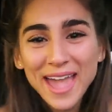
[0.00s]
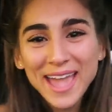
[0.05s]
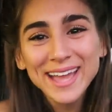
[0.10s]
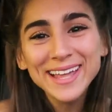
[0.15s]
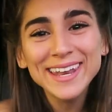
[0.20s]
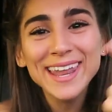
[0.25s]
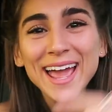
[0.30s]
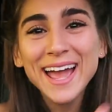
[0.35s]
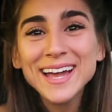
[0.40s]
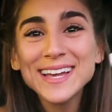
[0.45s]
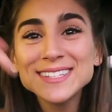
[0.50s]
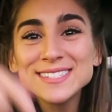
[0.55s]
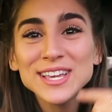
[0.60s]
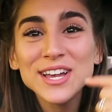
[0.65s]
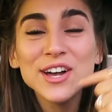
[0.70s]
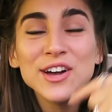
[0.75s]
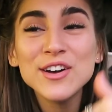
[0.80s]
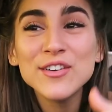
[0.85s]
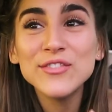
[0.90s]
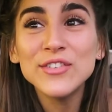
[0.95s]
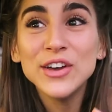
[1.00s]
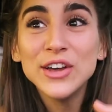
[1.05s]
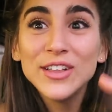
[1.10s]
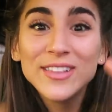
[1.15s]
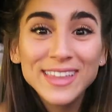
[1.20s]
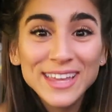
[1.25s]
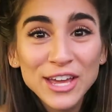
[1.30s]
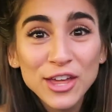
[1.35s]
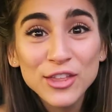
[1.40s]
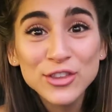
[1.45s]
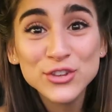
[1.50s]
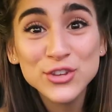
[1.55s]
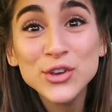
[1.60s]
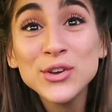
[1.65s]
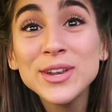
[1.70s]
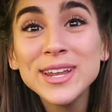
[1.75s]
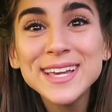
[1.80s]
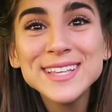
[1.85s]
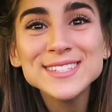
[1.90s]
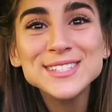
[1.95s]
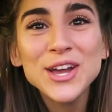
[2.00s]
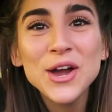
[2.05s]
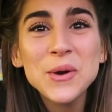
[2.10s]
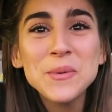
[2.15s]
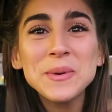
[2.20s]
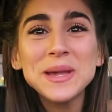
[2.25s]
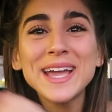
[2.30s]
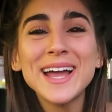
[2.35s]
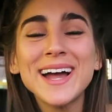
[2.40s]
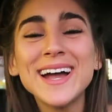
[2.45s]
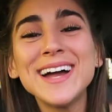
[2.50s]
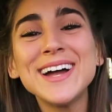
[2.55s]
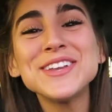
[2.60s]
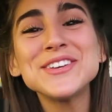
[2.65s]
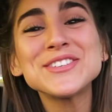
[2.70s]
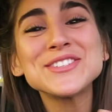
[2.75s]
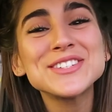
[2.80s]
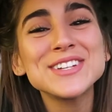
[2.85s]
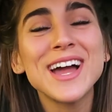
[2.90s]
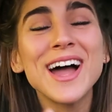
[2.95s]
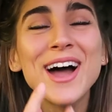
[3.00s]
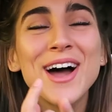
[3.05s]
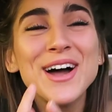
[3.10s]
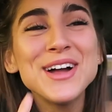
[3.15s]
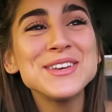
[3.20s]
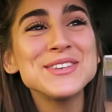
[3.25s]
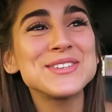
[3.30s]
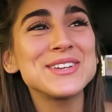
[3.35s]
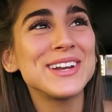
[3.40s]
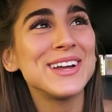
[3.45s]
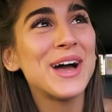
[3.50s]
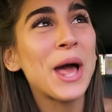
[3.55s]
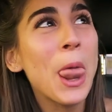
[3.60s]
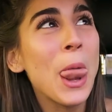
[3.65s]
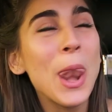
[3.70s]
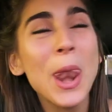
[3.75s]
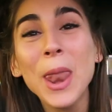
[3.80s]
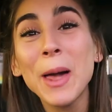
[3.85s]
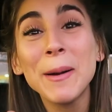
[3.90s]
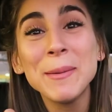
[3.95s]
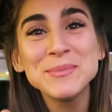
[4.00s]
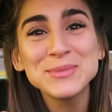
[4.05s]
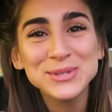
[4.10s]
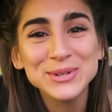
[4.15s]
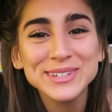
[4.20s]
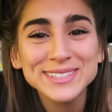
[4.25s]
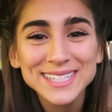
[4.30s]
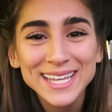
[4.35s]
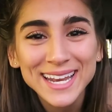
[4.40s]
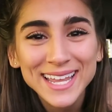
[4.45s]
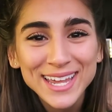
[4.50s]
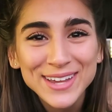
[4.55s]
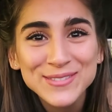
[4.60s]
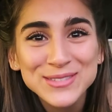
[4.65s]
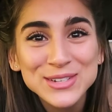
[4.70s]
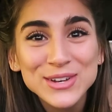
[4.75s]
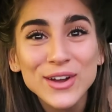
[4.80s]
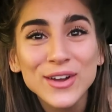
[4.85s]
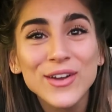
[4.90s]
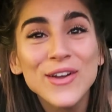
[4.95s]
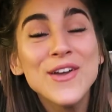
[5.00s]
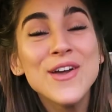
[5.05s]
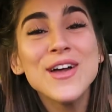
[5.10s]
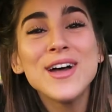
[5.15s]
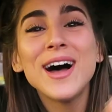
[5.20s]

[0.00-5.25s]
And as of like 2 days ago, we had 100. I'm so excited, I can't even talk.